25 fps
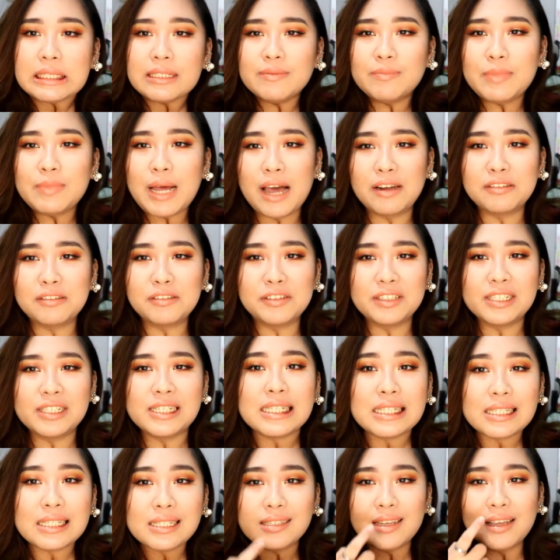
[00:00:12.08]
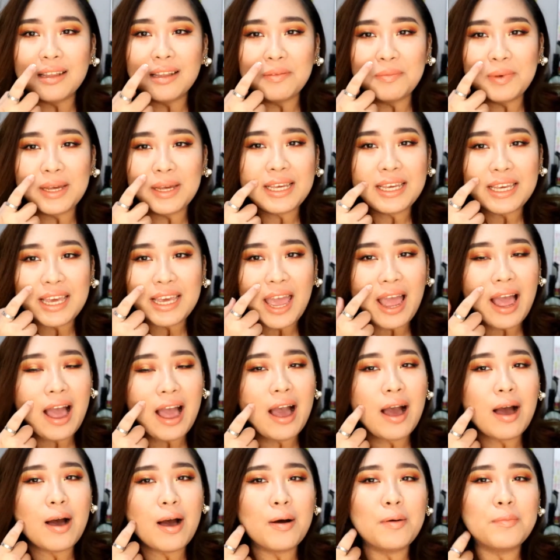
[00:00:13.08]
batteries in my
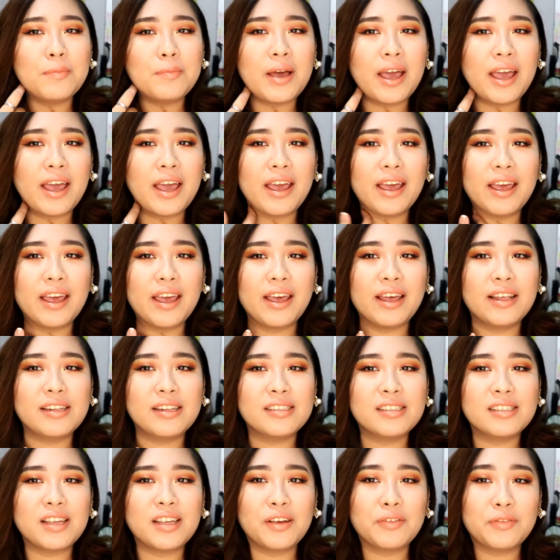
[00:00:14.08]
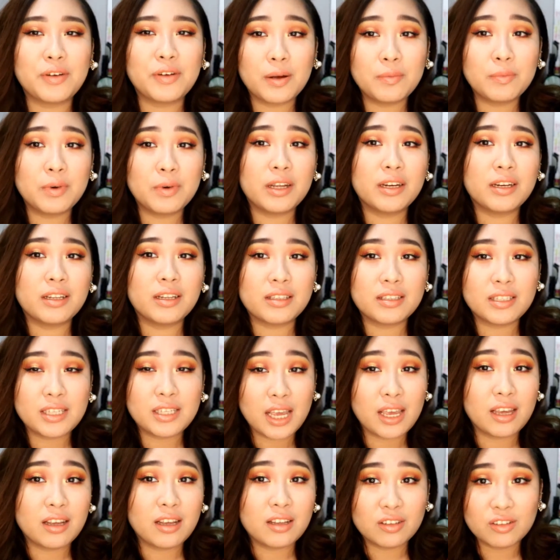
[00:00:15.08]
cam, and if I'm gonna
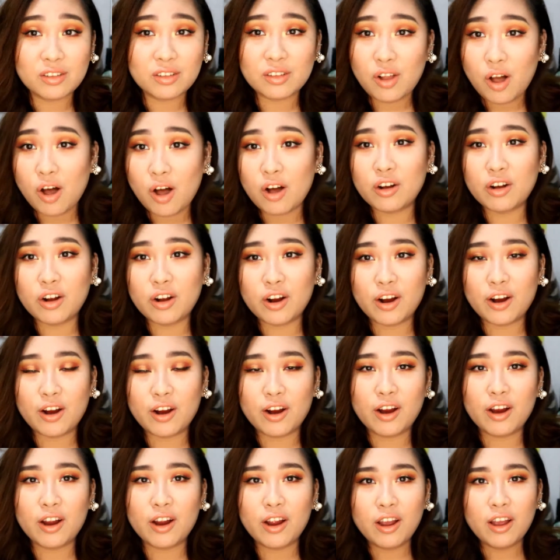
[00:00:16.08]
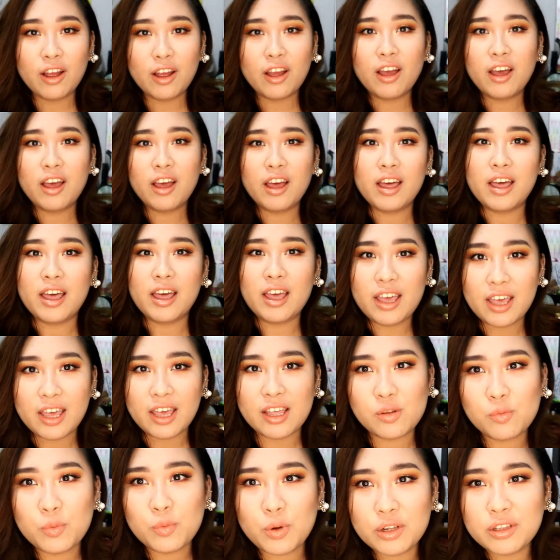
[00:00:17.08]
take longer,
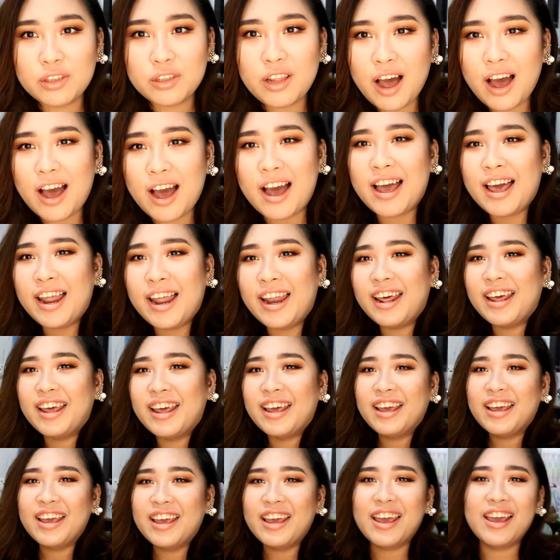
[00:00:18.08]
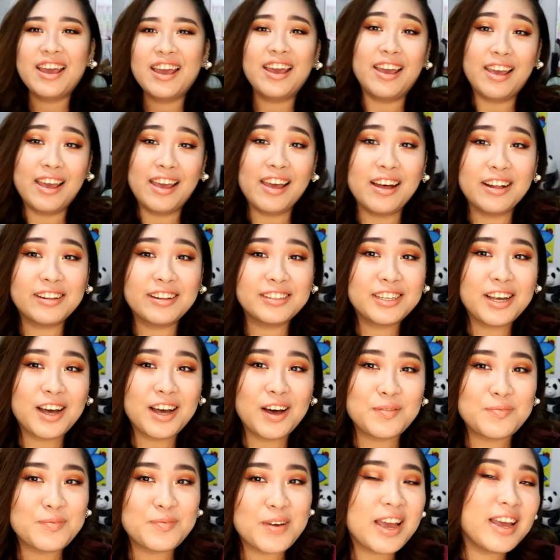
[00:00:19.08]
it will not held
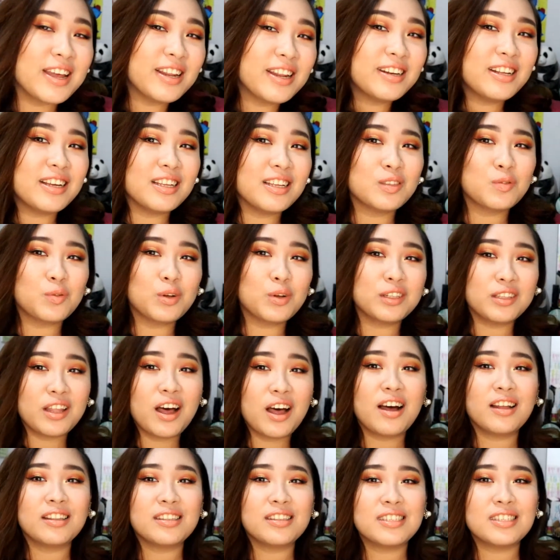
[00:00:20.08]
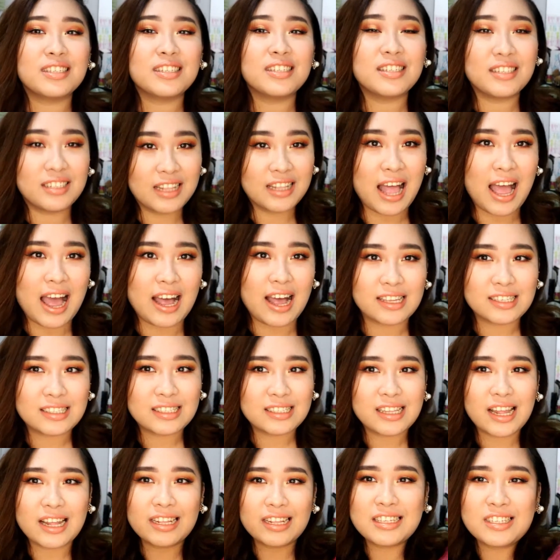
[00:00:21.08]
up and it will not last.
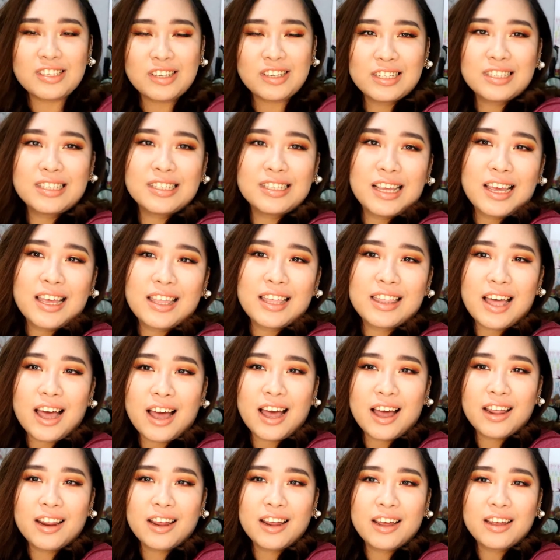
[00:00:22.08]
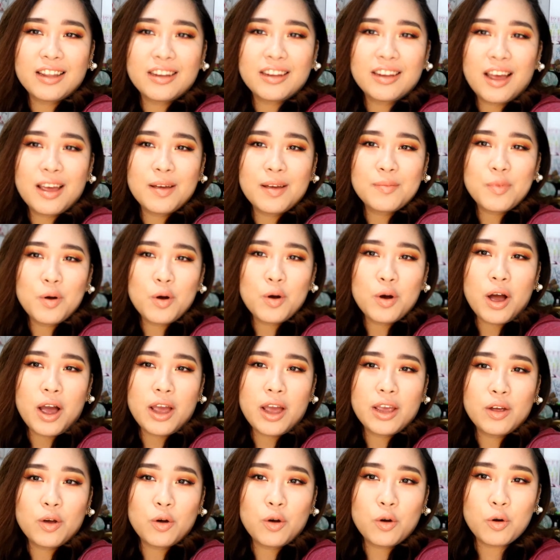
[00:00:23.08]
Let's just say that, and
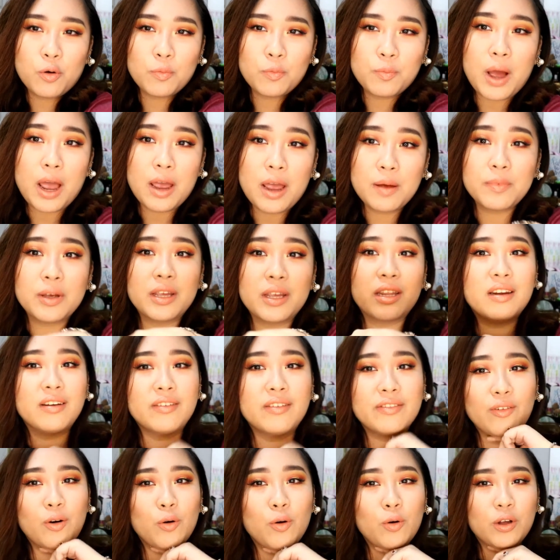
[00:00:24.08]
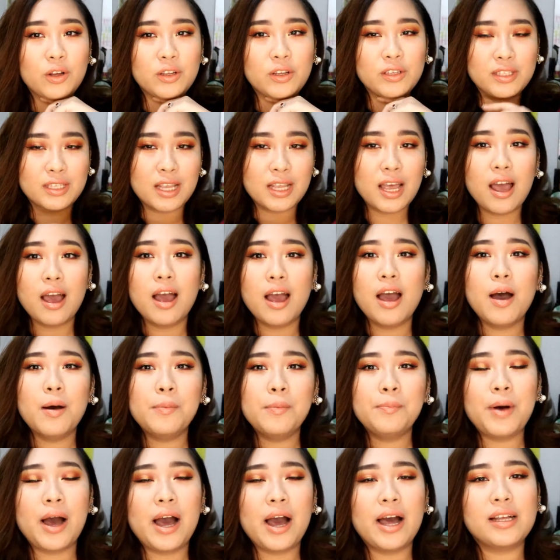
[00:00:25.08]
I hope I'm in focus.
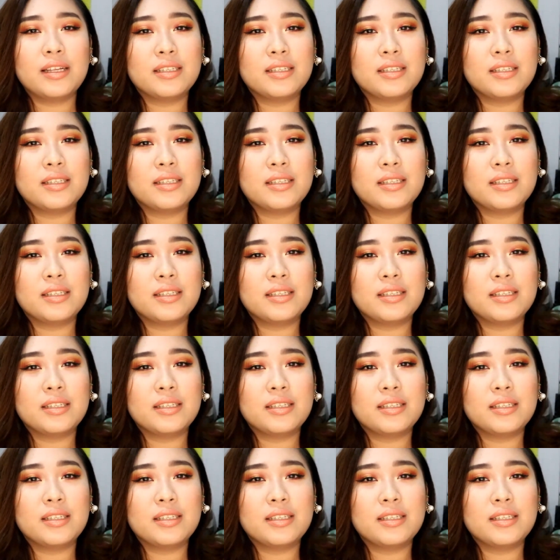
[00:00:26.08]
But